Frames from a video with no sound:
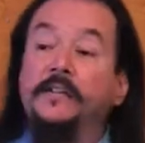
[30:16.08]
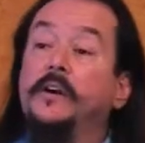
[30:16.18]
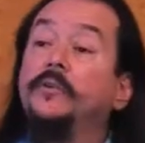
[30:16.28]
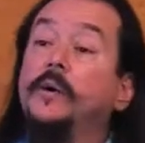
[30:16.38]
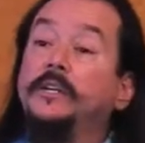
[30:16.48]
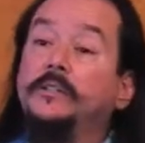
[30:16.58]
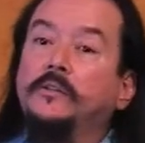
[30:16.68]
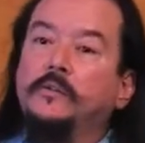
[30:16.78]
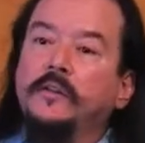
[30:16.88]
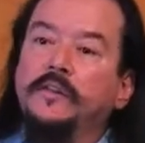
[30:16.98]
The other ways to
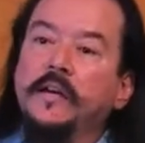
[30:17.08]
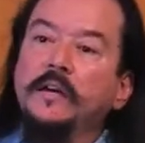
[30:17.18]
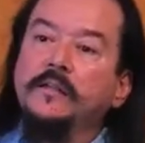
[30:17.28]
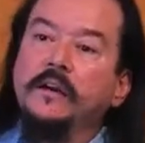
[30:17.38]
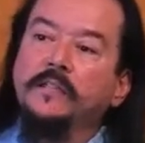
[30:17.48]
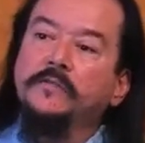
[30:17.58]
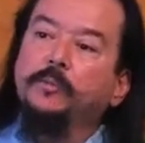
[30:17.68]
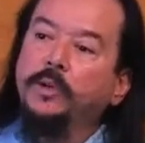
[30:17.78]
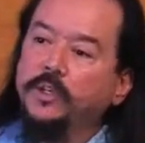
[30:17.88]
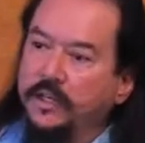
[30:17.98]
do it, think thoughts of
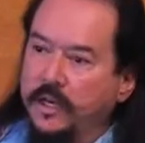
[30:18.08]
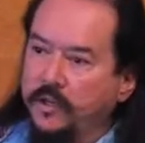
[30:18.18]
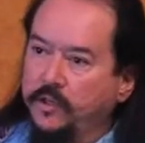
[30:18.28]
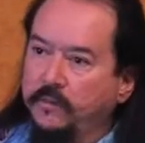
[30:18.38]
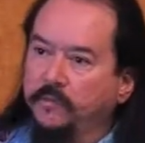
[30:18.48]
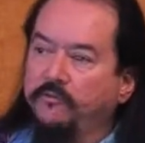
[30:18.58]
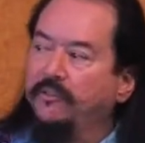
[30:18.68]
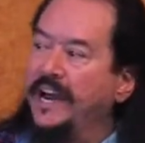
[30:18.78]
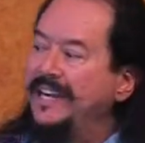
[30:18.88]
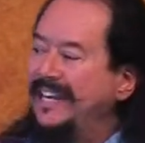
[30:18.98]
appreciation.
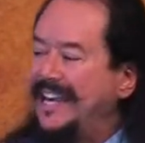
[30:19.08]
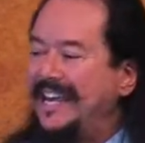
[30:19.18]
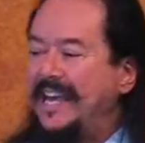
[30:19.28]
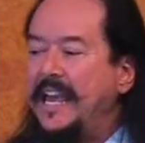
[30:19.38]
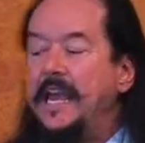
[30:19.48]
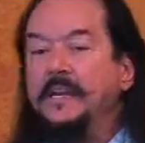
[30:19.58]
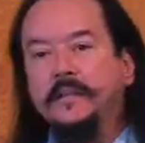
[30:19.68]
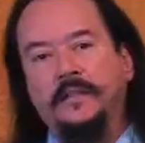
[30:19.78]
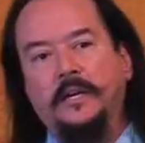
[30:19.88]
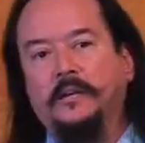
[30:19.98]
Find
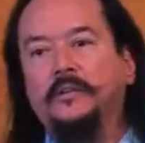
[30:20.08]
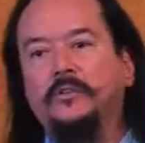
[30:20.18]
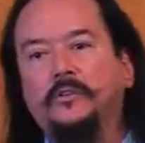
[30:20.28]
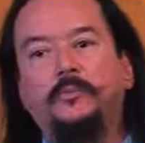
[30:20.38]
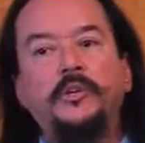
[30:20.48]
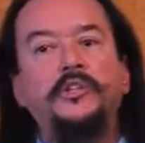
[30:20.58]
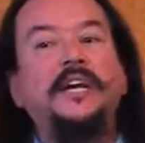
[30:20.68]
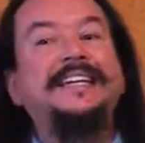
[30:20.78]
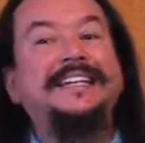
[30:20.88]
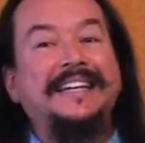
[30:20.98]
anything to
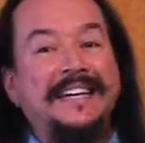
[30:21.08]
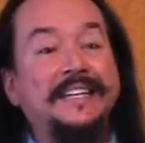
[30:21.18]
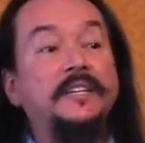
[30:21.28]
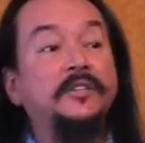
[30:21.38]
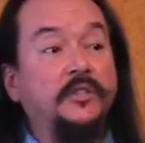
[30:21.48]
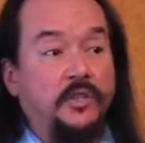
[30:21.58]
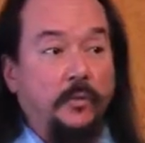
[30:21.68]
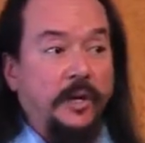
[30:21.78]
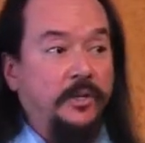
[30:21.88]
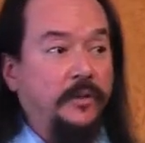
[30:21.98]
appreciate in any
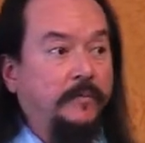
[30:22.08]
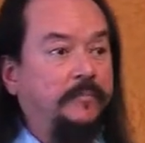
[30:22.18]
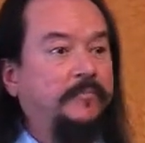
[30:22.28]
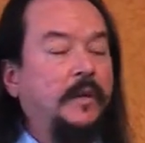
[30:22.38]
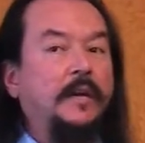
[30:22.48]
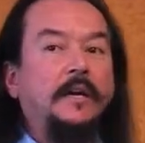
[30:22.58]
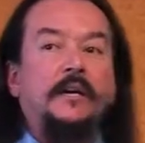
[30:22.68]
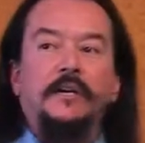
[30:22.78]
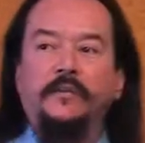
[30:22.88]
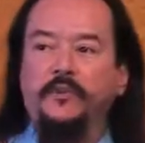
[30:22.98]
situation.
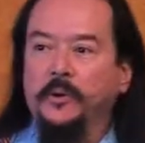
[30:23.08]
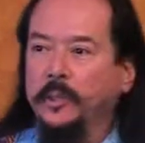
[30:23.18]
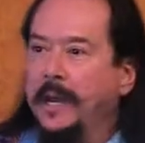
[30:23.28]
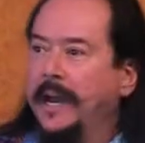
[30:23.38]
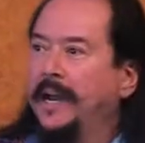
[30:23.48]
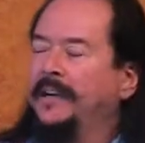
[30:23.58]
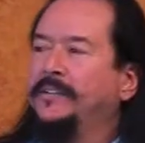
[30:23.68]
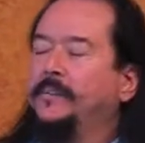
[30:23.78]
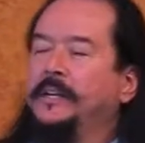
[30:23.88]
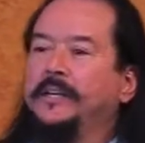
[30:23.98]
If you're in line and
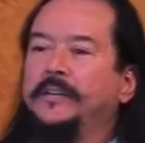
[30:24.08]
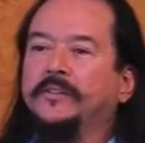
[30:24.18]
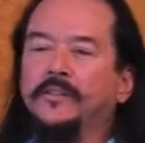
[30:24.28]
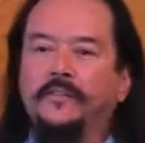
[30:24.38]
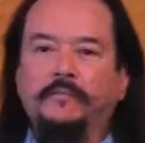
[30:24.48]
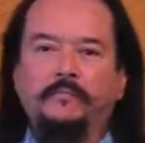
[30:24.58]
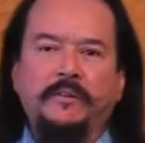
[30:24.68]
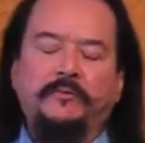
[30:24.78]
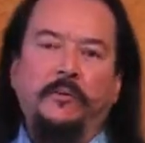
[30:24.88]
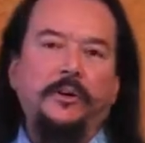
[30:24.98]
somebody gets
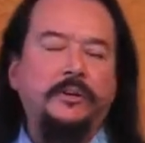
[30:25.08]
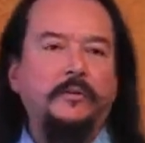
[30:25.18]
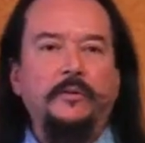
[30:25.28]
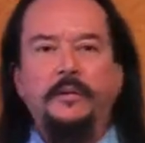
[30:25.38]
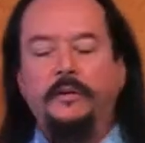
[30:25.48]
before you,